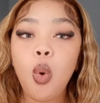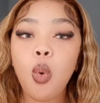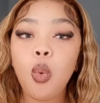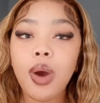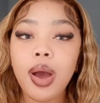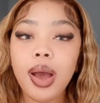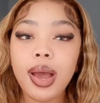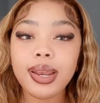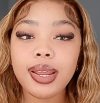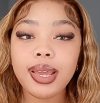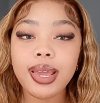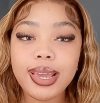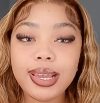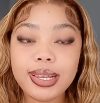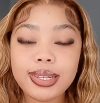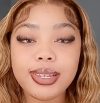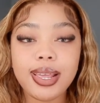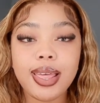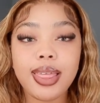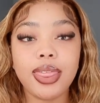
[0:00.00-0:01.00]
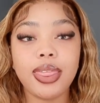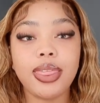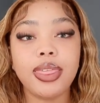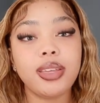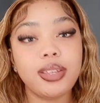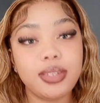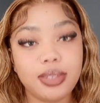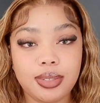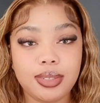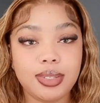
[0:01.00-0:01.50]
What is
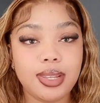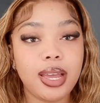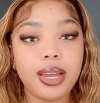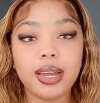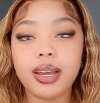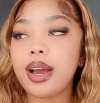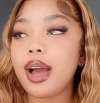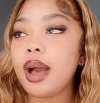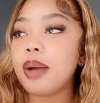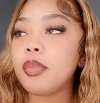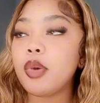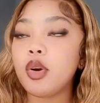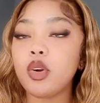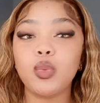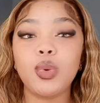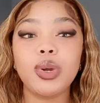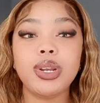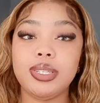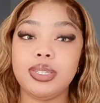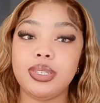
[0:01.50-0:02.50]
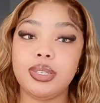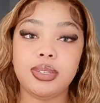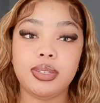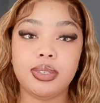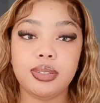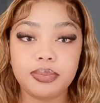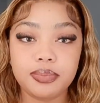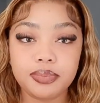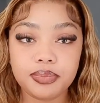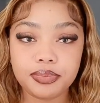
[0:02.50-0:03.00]
this? Like, come on, what is
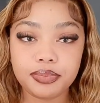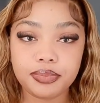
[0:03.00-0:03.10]
this?